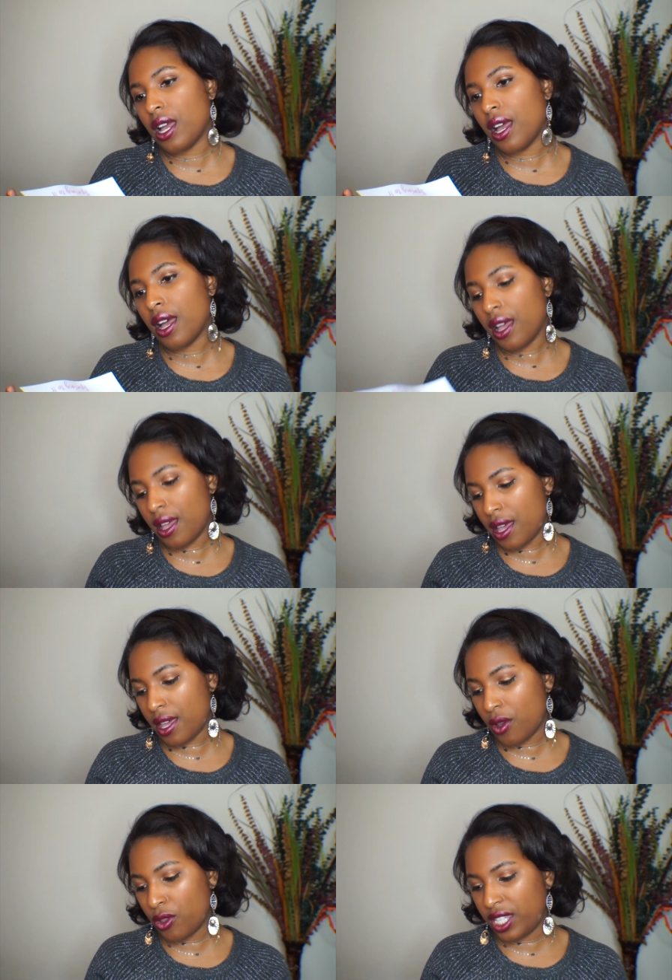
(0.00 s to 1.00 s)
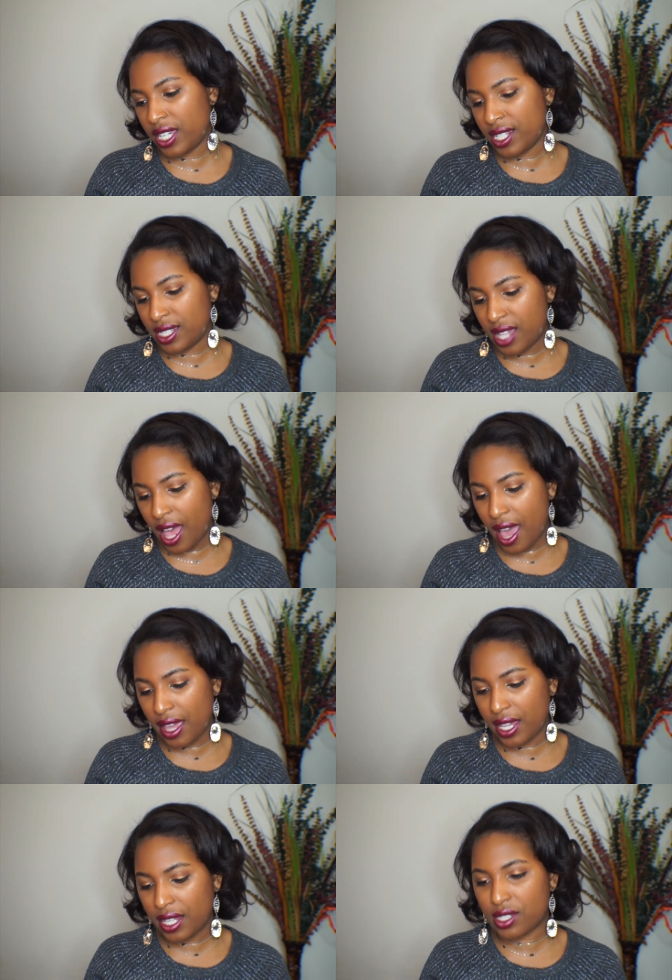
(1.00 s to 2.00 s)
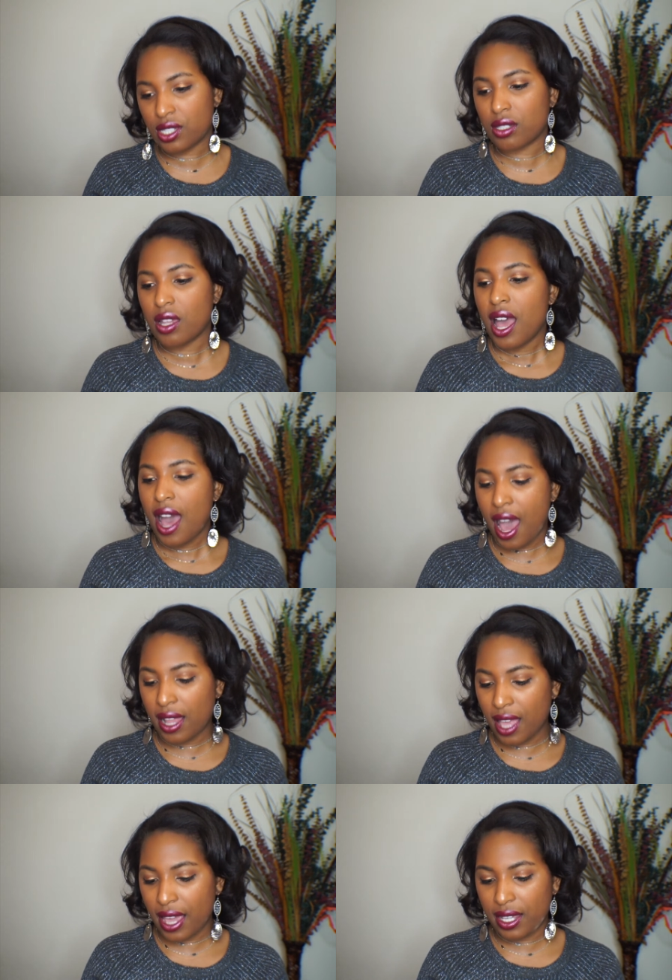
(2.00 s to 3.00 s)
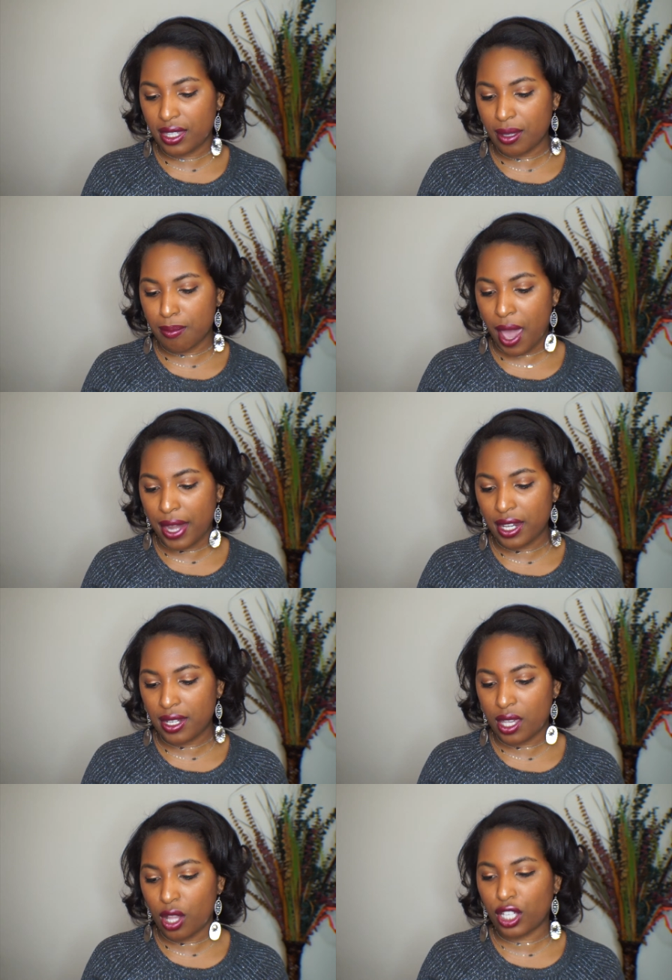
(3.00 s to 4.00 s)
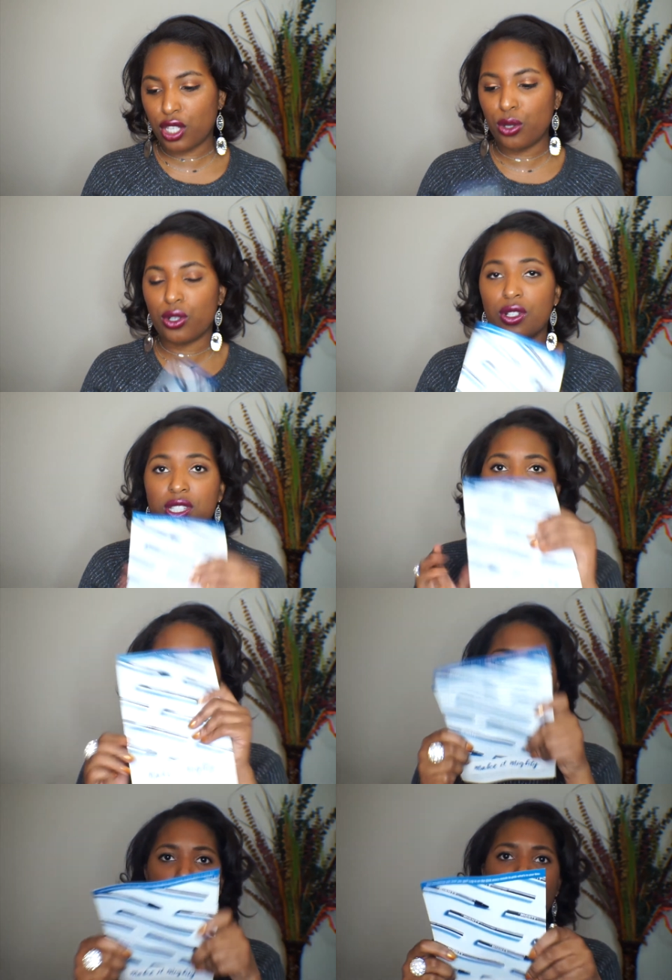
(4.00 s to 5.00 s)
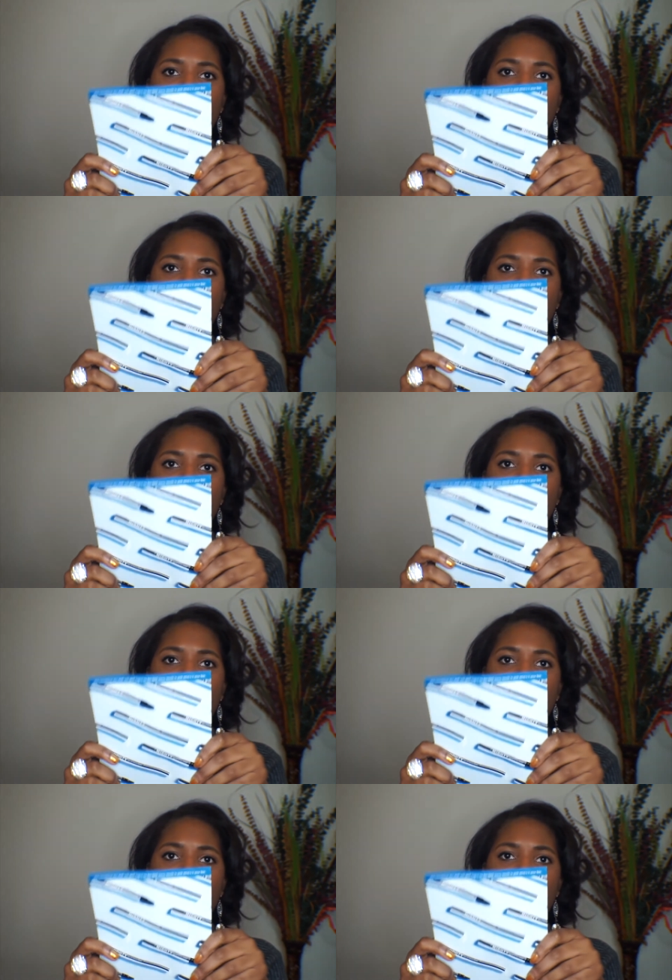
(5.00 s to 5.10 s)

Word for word: I, on the inside is highlighting the Mighty Nail and Cuticle Serum.